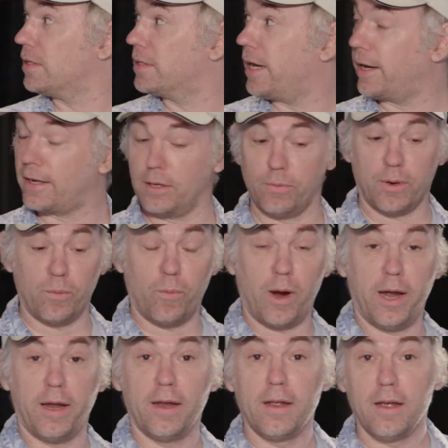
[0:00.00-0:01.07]
exactly one
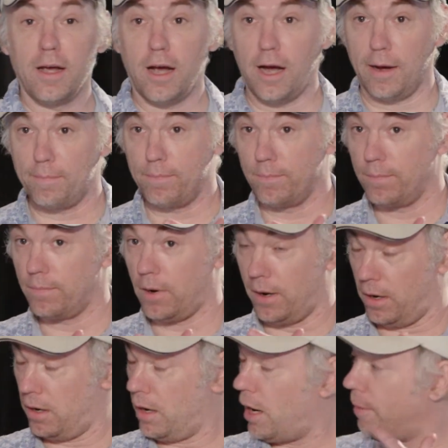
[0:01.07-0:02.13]
way, up,
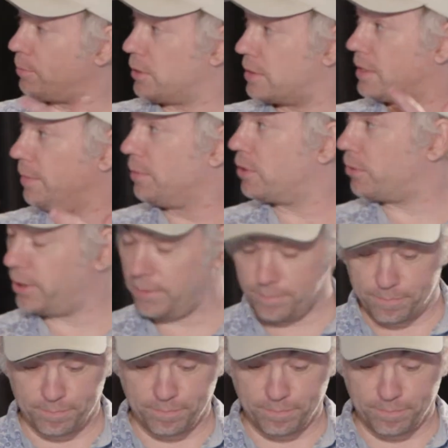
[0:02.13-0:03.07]
up, up to symmetry.